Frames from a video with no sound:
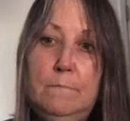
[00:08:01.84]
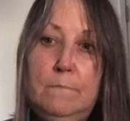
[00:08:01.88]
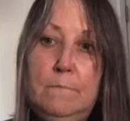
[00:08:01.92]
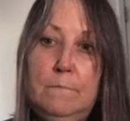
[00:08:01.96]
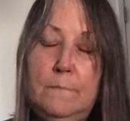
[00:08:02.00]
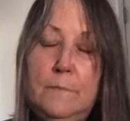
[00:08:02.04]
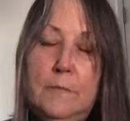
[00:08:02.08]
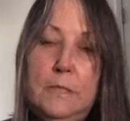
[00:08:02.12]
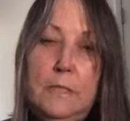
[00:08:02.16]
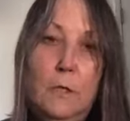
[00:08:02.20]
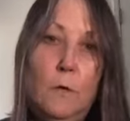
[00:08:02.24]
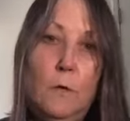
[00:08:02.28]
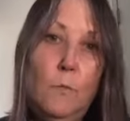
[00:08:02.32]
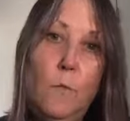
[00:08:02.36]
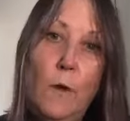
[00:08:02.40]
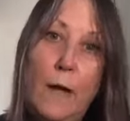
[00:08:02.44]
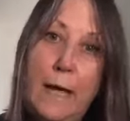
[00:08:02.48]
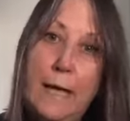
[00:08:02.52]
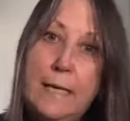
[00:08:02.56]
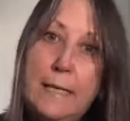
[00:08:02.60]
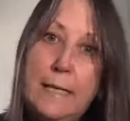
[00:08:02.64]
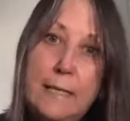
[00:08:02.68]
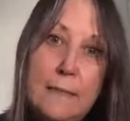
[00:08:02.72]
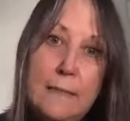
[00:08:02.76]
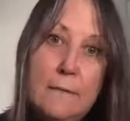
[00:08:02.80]

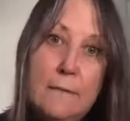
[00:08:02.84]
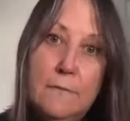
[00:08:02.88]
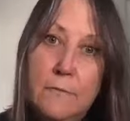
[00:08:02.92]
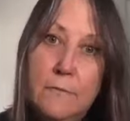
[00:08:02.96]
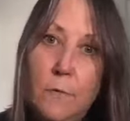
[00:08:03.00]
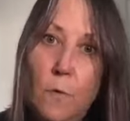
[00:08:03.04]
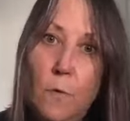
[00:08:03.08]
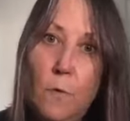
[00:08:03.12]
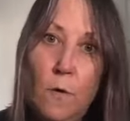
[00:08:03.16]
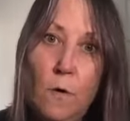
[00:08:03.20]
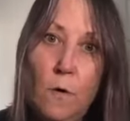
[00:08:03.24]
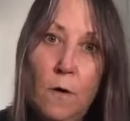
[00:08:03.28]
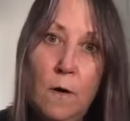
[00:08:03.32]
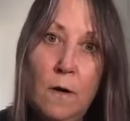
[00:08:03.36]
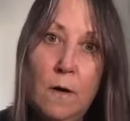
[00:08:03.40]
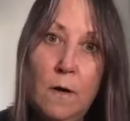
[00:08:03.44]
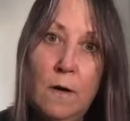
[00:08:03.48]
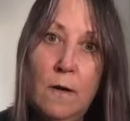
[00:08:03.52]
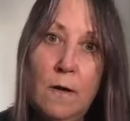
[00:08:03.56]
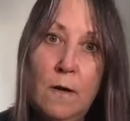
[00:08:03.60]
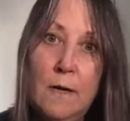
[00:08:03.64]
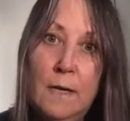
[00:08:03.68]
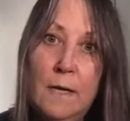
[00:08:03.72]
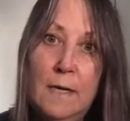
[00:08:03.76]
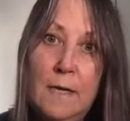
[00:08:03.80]
waiting
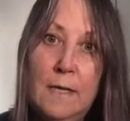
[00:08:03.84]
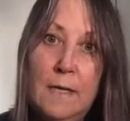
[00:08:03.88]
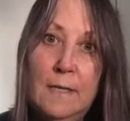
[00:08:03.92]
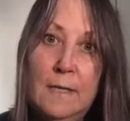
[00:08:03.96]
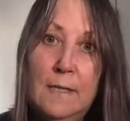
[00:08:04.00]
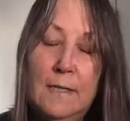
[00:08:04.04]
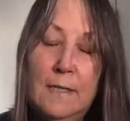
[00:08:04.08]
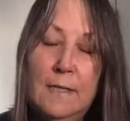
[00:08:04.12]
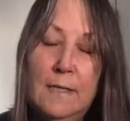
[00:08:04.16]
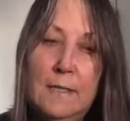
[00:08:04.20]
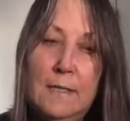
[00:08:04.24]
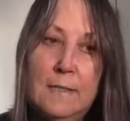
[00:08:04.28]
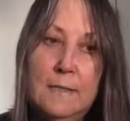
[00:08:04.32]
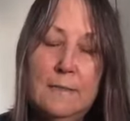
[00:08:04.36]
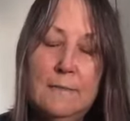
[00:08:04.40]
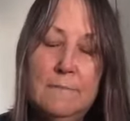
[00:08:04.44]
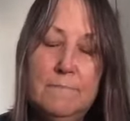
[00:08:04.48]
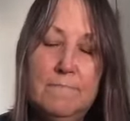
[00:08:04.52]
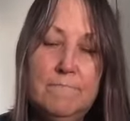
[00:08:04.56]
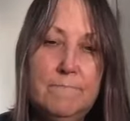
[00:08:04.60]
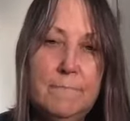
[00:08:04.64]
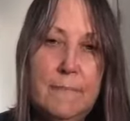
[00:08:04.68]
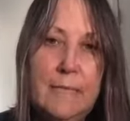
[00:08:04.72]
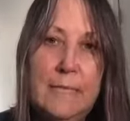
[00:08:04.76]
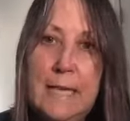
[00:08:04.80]
for
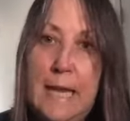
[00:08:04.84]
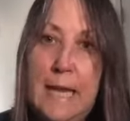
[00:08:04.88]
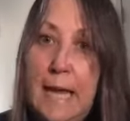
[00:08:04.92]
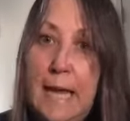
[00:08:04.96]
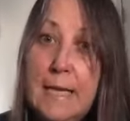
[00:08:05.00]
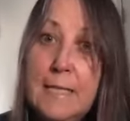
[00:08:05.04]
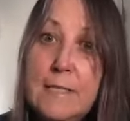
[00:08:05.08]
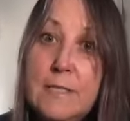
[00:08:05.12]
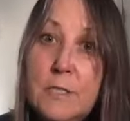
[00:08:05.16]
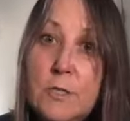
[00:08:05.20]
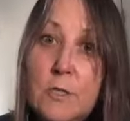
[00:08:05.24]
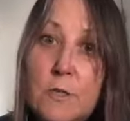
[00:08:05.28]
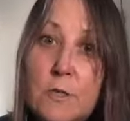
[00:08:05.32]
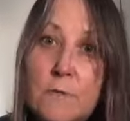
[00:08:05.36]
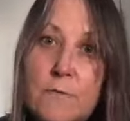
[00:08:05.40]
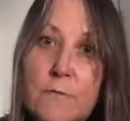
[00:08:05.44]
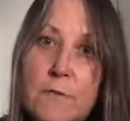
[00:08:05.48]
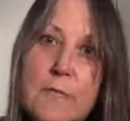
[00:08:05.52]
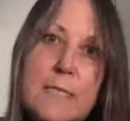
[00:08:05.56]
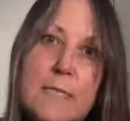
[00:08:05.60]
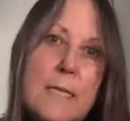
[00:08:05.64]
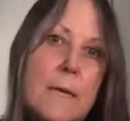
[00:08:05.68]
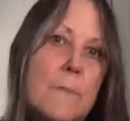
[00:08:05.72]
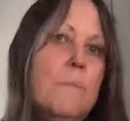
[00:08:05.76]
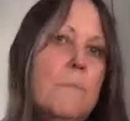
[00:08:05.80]
an answer for
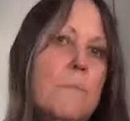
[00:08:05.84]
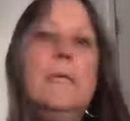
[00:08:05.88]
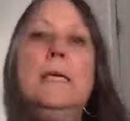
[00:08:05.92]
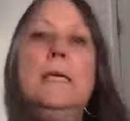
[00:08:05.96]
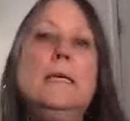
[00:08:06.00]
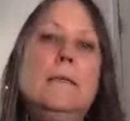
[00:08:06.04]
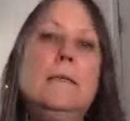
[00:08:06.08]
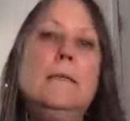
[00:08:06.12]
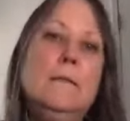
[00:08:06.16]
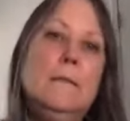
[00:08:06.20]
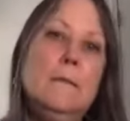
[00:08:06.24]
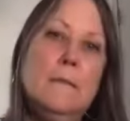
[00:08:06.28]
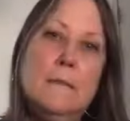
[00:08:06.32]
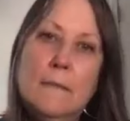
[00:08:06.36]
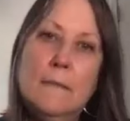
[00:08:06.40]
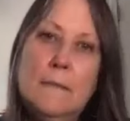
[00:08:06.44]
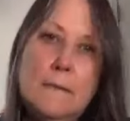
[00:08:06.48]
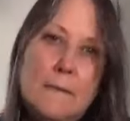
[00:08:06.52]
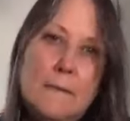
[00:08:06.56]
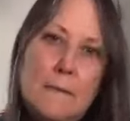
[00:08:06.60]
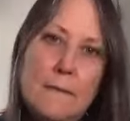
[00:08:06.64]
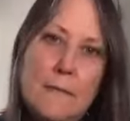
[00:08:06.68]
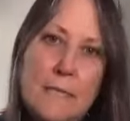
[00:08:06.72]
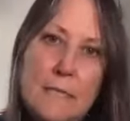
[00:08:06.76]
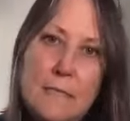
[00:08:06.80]
something,
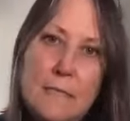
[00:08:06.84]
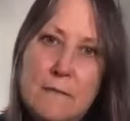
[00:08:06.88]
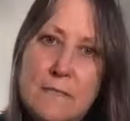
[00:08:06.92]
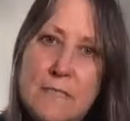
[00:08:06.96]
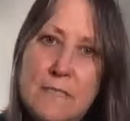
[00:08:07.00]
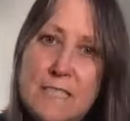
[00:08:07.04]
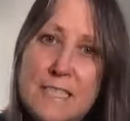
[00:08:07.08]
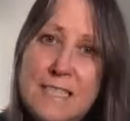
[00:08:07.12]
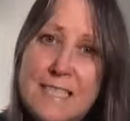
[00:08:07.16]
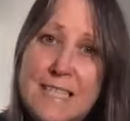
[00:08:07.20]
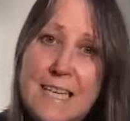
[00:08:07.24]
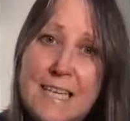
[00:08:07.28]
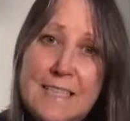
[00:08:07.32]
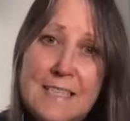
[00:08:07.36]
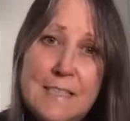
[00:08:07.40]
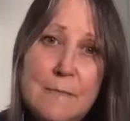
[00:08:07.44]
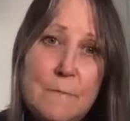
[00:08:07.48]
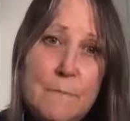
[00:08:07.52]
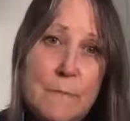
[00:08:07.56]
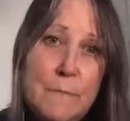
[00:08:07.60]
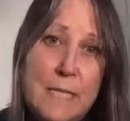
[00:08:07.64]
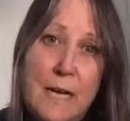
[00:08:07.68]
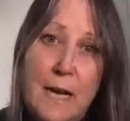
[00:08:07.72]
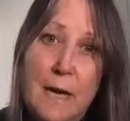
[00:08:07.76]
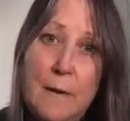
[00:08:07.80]
that you just take
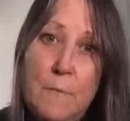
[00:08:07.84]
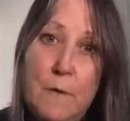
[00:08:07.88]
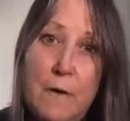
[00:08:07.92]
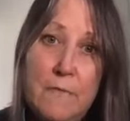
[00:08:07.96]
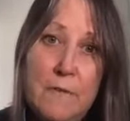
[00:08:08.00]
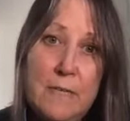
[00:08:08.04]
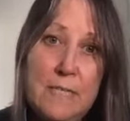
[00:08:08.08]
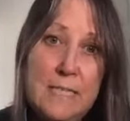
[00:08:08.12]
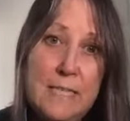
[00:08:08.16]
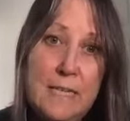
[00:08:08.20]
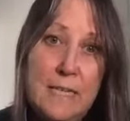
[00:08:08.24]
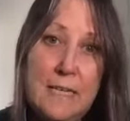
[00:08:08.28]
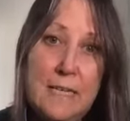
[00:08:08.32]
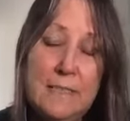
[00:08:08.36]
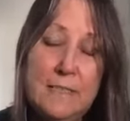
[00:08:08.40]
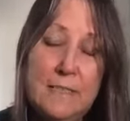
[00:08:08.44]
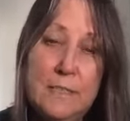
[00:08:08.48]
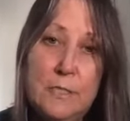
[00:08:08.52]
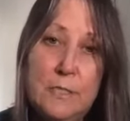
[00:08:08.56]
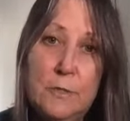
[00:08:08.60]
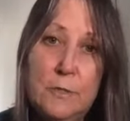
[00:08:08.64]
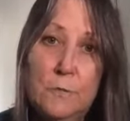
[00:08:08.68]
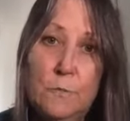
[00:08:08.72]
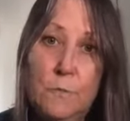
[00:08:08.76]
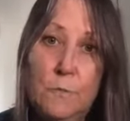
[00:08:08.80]
some time every day
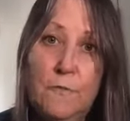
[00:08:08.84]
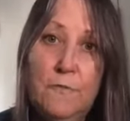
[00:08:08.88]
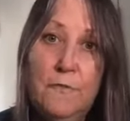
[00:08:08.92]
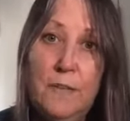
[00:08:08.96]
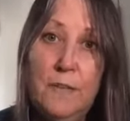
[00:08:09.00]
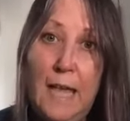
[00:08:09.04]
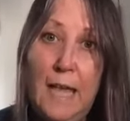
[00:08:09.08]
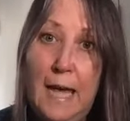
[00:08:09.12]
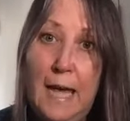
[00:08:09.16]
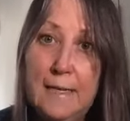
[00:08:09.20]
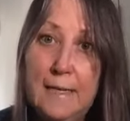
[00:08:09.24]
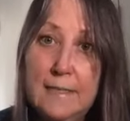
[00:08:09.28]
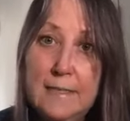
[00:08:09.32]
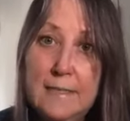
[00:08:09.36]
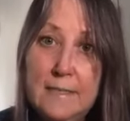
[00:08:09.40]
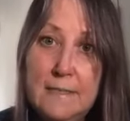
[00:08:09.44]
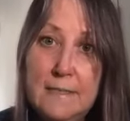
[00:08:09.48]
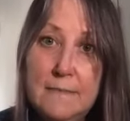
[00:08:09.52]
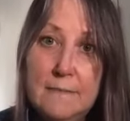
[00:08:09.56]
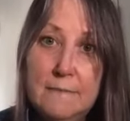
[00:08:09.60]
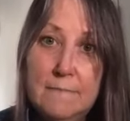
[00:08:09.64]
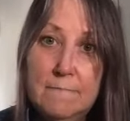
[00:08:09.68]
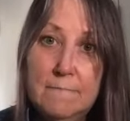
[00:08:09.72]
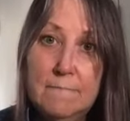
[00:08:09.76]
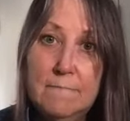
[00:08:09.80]
to reflect.
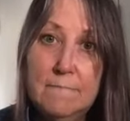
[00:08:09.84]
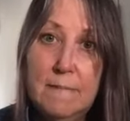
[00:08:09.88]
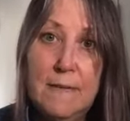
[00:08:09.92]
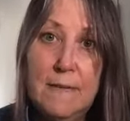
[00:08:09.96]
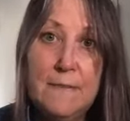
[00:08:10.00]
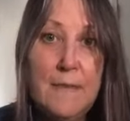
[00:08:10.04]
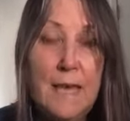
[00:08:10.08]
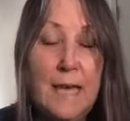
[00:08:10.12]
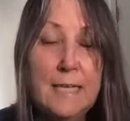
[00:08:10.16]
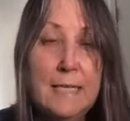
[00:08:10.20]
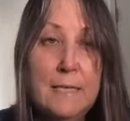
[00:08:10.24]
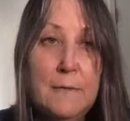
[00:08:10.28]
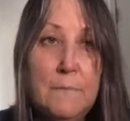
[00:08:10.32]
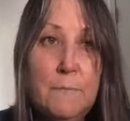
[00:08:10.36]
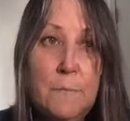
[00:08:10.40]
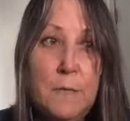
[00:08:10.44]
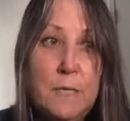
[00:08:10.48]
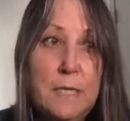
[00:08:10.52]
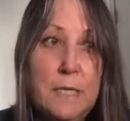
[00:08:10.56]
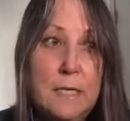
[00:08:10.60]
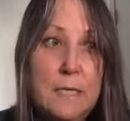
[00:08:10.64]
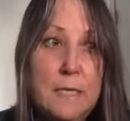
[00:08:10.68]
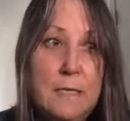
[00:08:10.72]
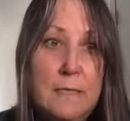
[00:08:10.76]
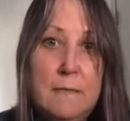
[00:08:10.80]
And that can
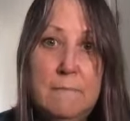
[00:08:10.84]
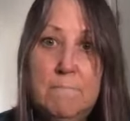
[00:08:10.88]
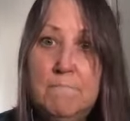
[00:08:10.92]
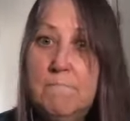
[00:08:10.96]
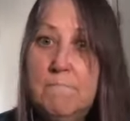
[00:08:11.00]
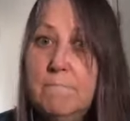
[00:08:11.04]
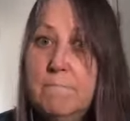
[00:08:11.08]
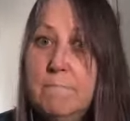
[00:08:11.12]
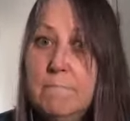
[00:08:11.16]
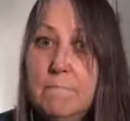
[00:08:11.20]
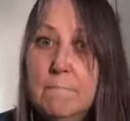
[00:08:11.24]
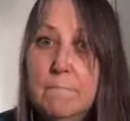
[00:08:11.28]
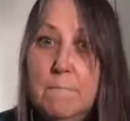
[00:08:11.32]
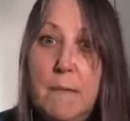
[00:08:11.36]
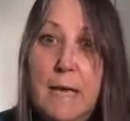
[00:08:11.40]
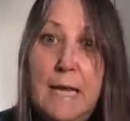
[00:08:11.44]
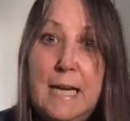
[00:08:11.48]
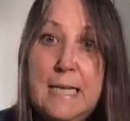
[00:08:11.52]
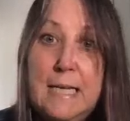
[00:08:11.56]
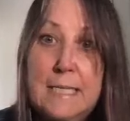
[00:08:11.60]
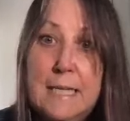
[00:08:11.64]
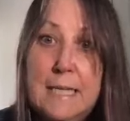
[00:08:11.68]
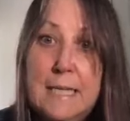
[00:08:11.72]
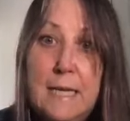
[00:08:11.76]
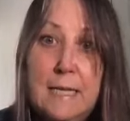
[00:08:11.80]
be
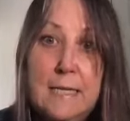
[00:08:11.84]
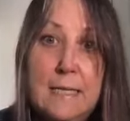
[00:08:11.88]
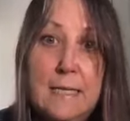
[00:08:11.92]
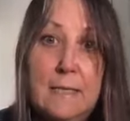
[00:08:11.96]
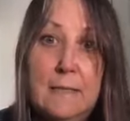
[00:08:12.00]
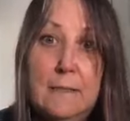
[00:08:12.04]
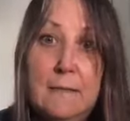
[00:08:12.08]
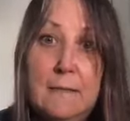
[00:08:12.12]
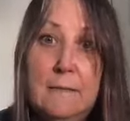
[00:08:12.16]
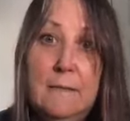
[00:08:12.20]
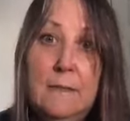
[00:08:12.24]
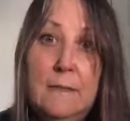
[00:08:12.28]
meditating,